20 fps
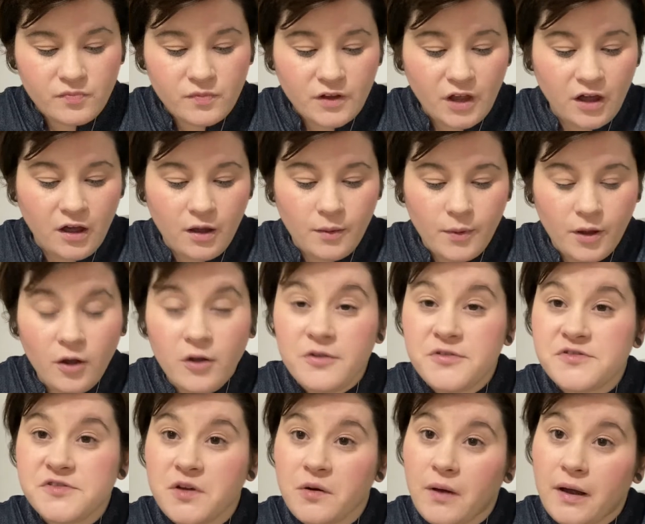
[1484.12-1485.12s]

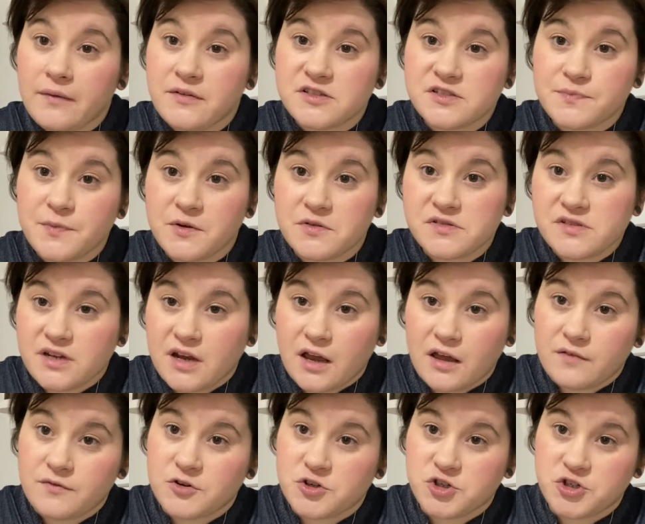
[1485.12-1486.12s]
Also, I was supposed to
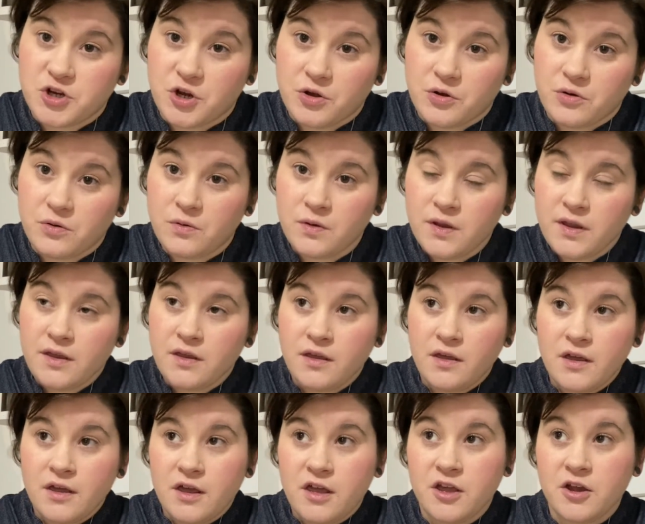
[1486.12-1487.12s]
have a show
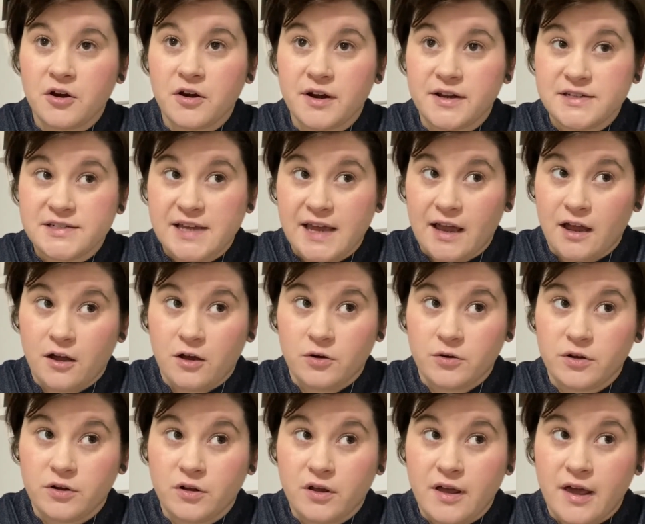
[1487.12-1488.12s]
here in
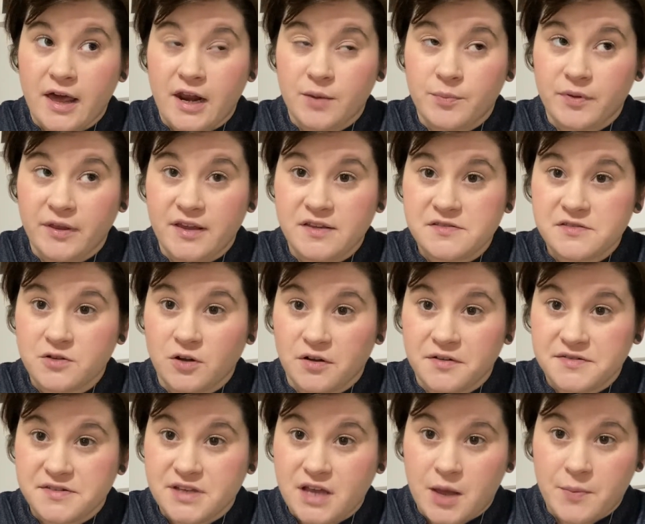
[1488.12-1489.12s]
town at a place
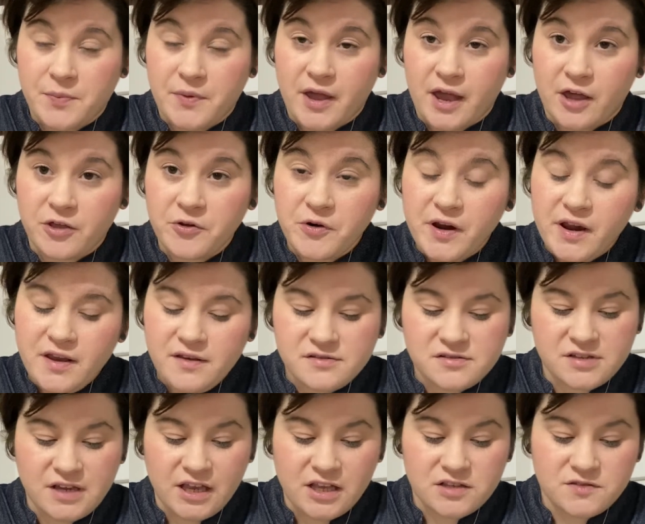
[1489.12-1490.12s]
called Zap Gallery,
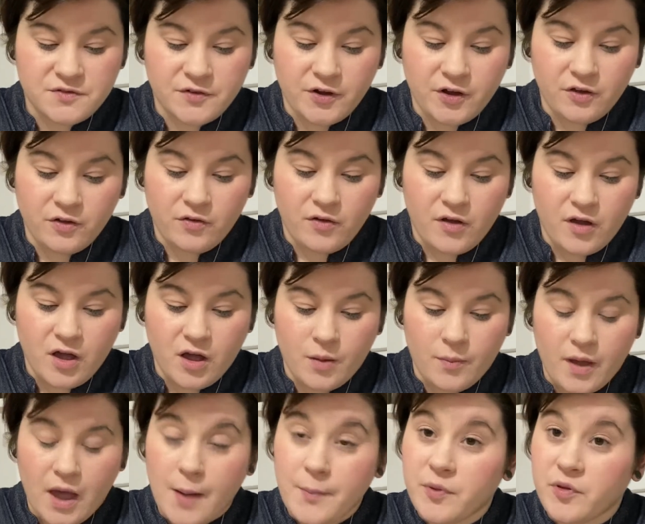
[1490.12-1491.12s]
Zanesville
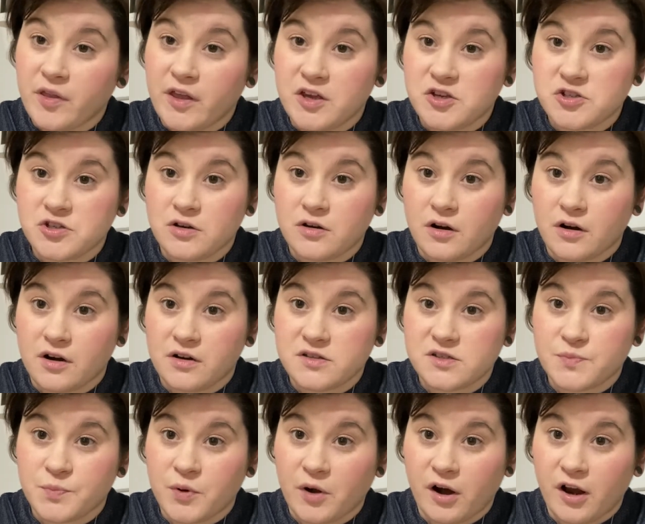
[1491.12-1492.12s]
Appalachian Arts
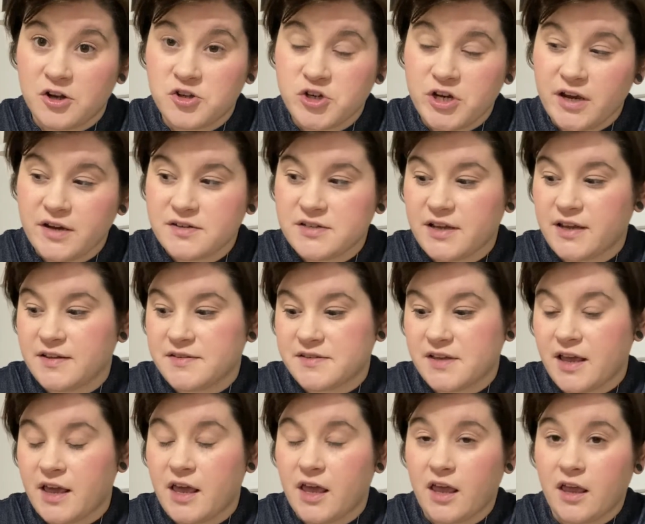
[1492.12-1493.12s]
Project. It's
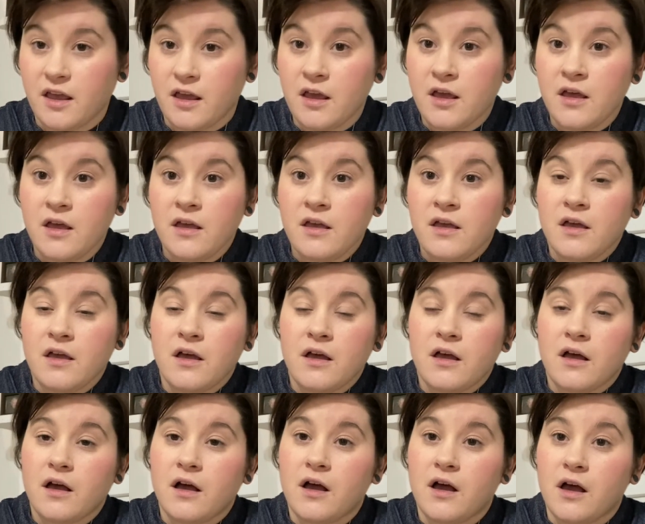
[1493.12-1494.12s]
a
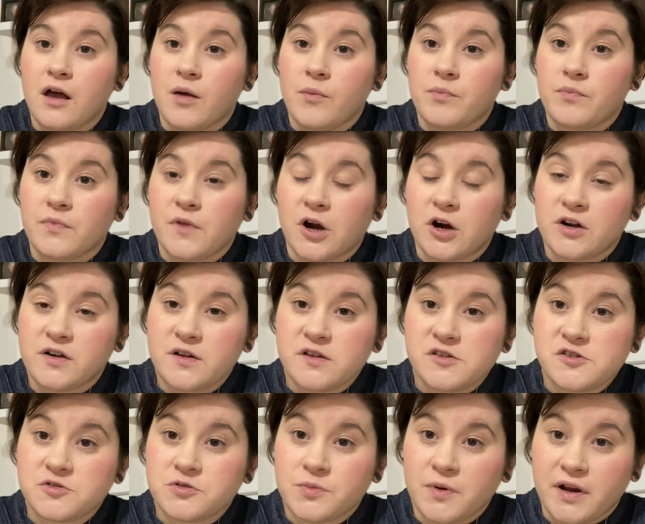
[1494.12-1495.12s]

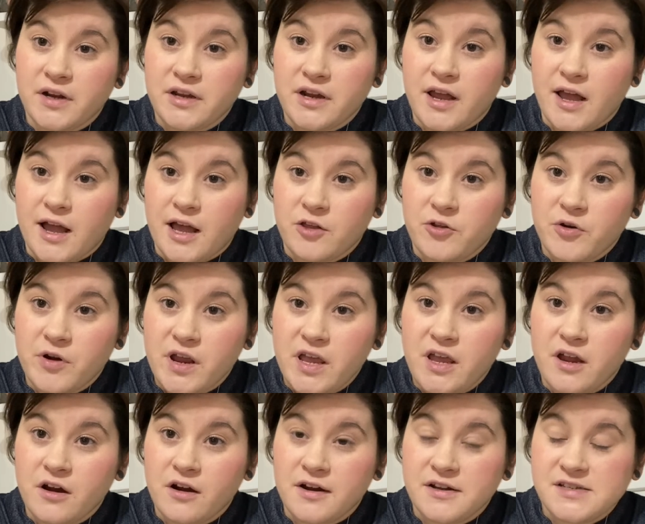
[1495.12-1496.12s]
artist-run gallery
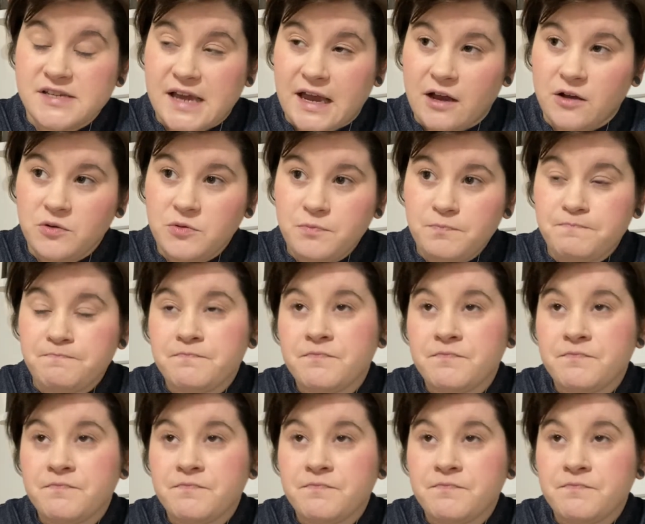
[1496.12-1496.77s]
here in town.